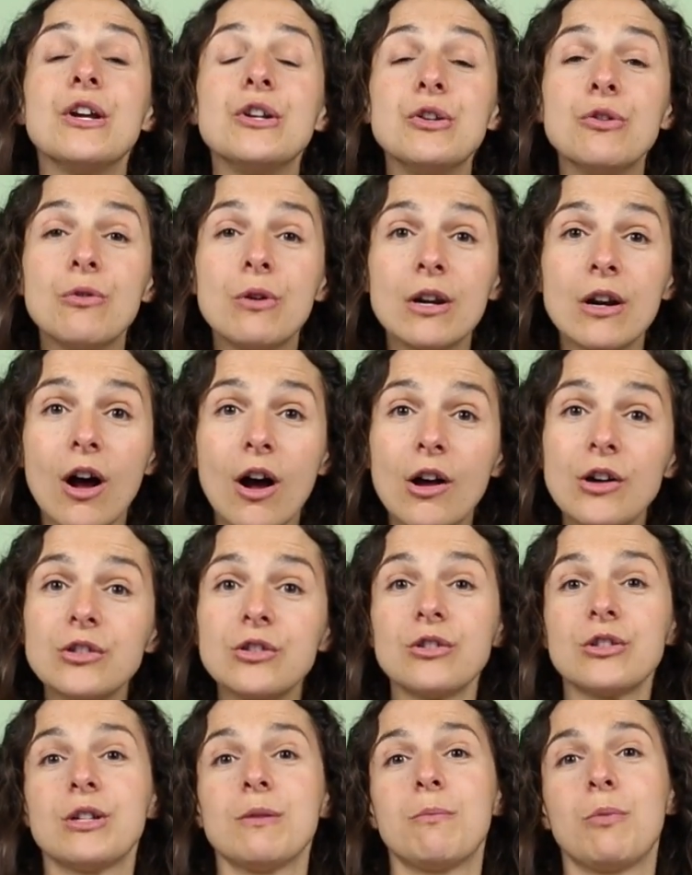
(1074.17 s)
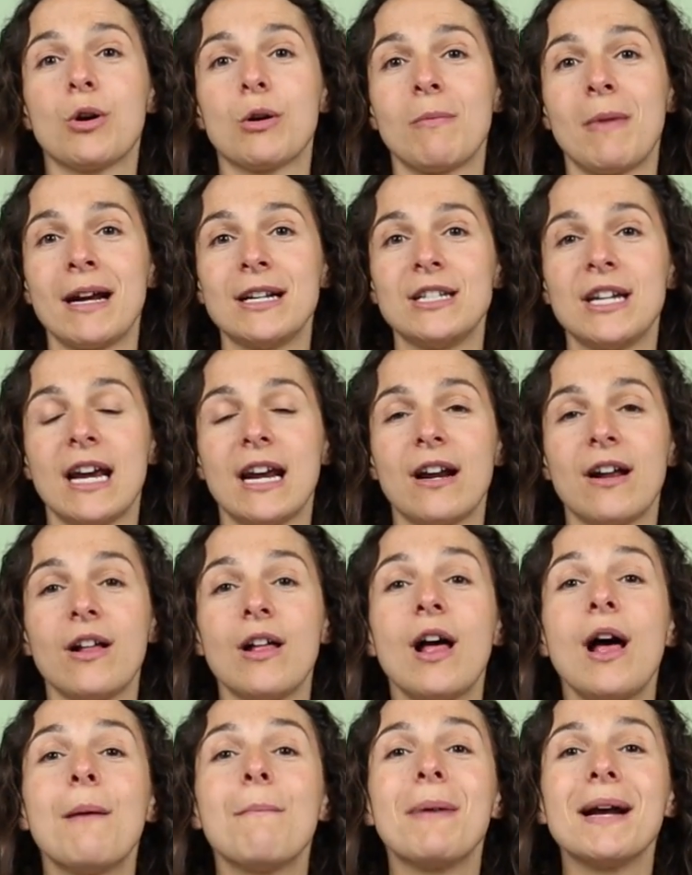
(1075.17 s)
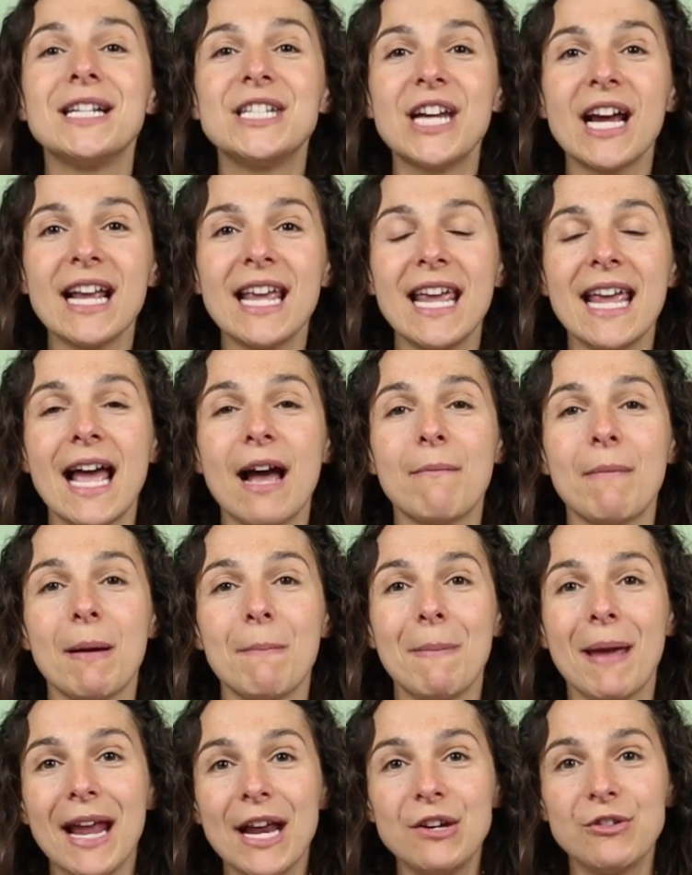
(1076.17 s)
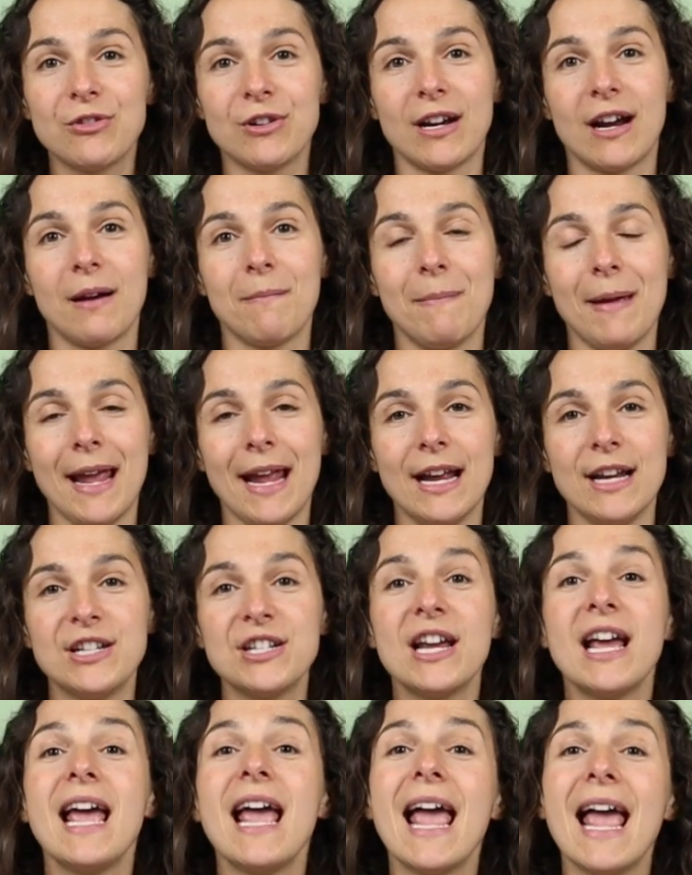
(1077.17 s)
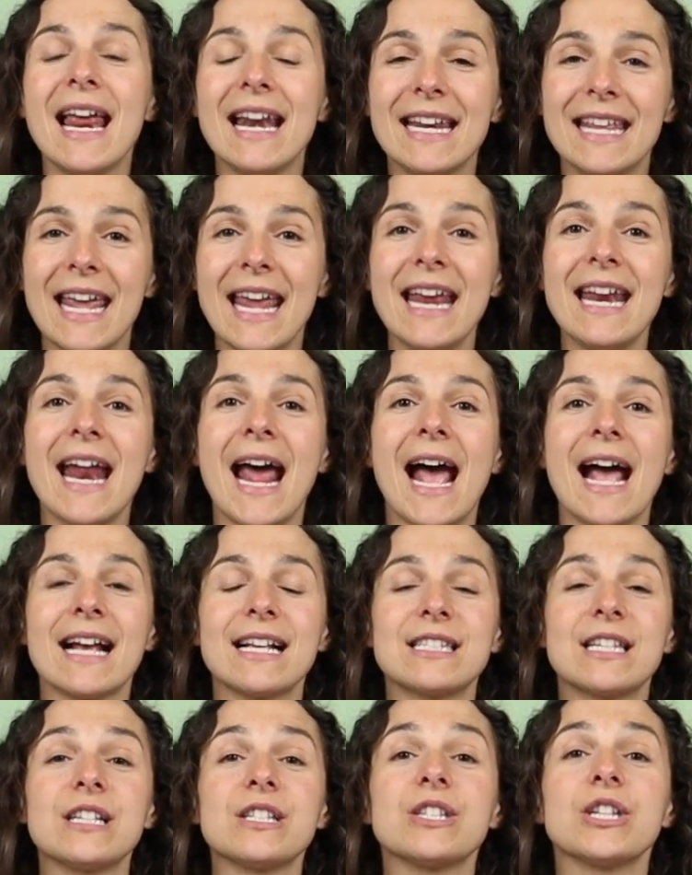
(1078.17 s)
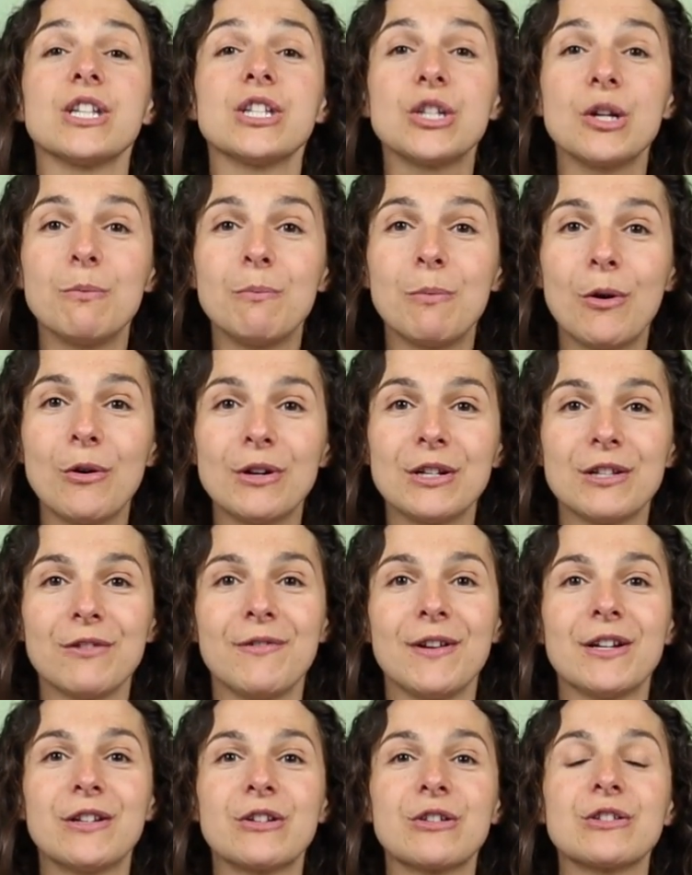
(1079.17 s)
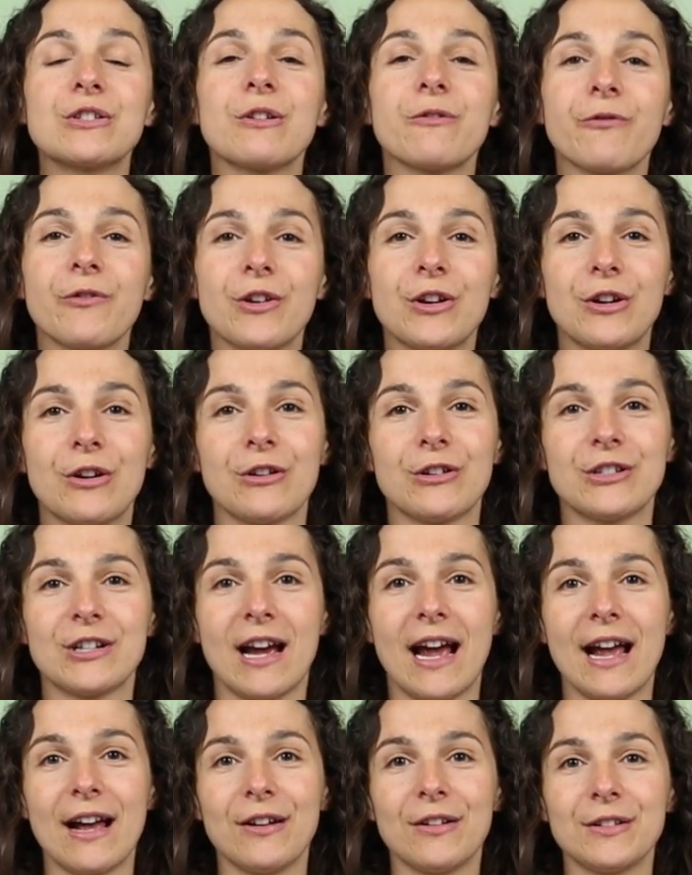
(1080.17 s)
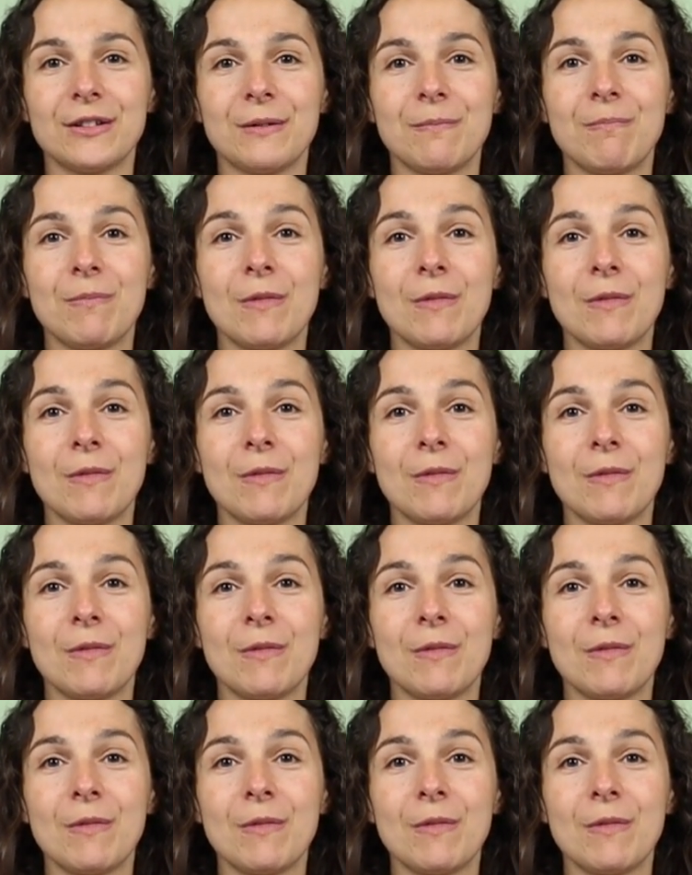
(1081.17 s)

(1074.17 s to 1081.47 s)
You can also support my channel by checking out my Patreon page and gain access to bonus features for your child.